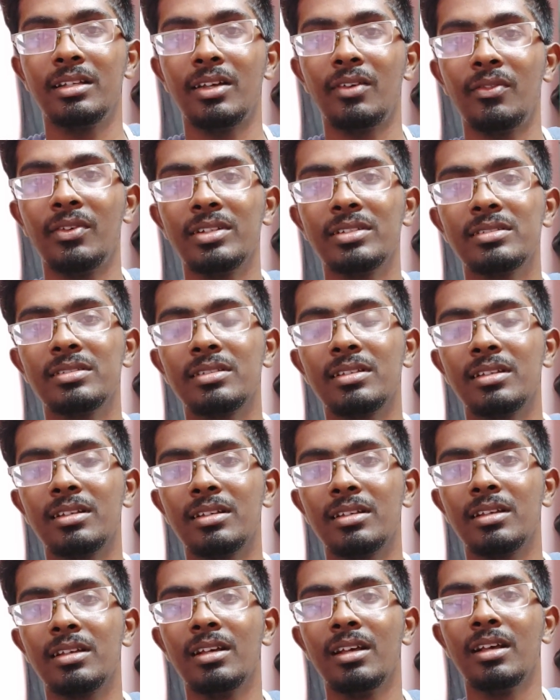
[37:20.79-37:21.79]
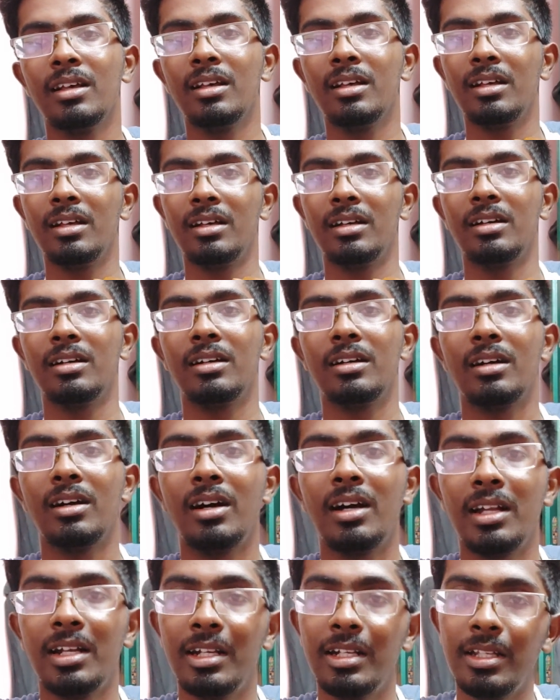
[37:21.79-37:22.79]
affects
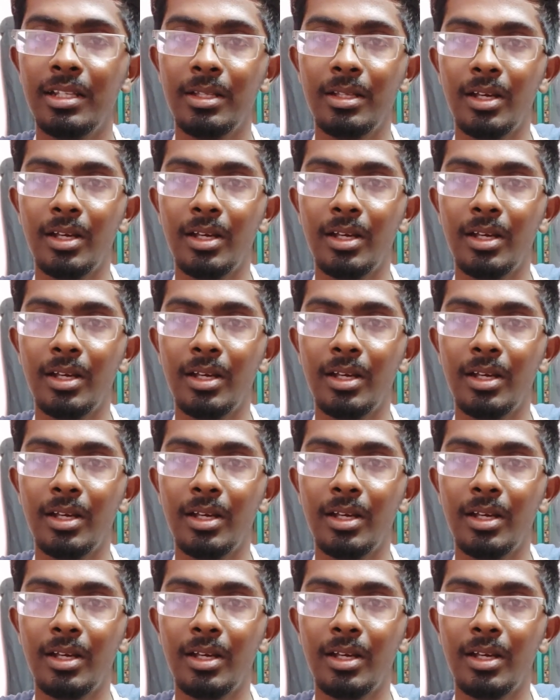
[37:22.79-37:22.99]
and